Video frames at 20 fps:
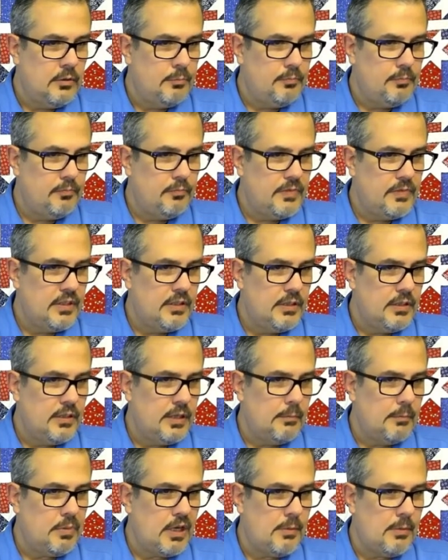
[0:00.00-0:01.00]
Oh,
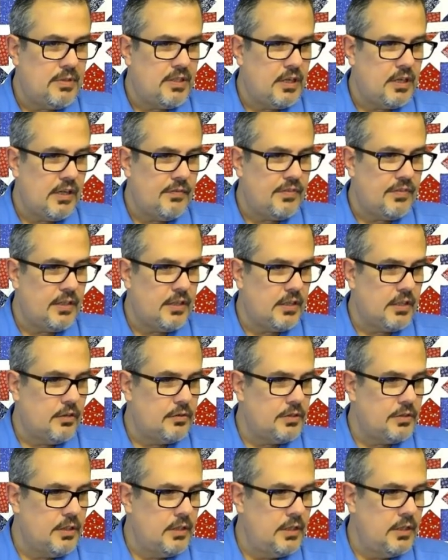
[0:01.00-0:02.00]
I popped it off. There it
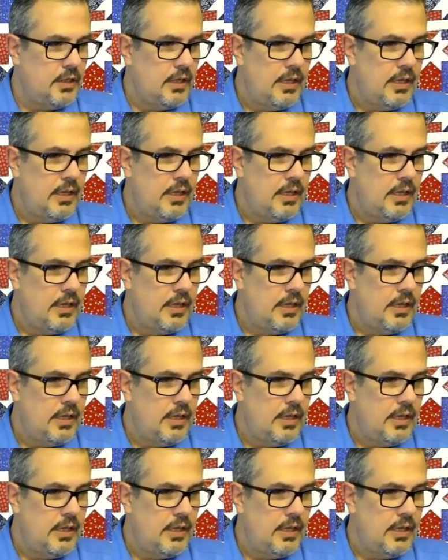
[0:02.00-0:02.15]
goes.